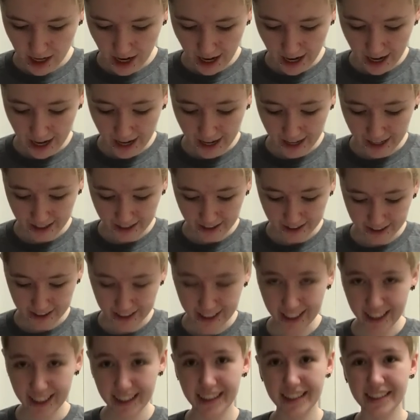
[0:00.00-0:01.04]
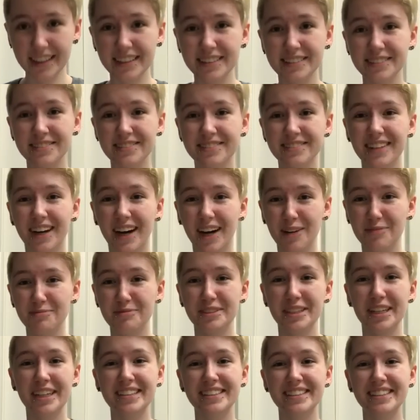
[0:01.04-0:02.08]
I kick
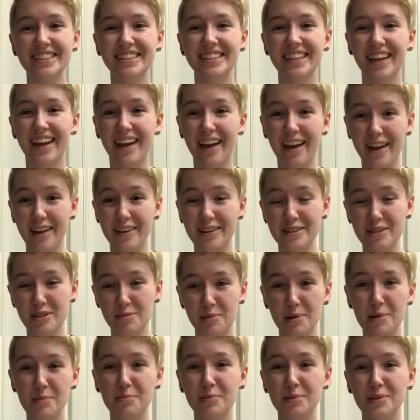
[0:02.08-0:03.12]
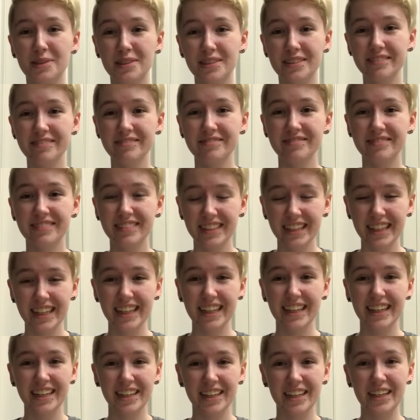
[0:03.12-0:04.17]
objects and people,
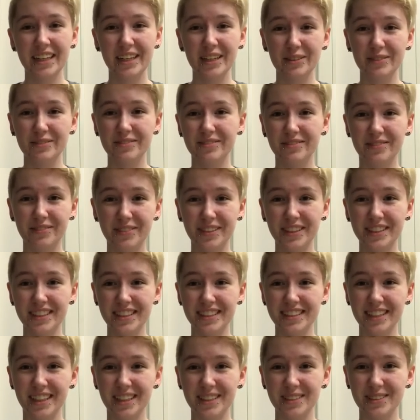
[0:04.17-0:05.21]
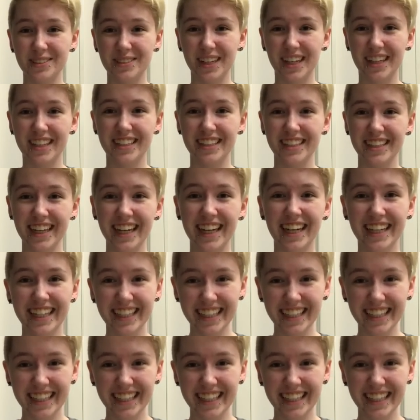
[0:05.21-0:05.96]
which is also not good.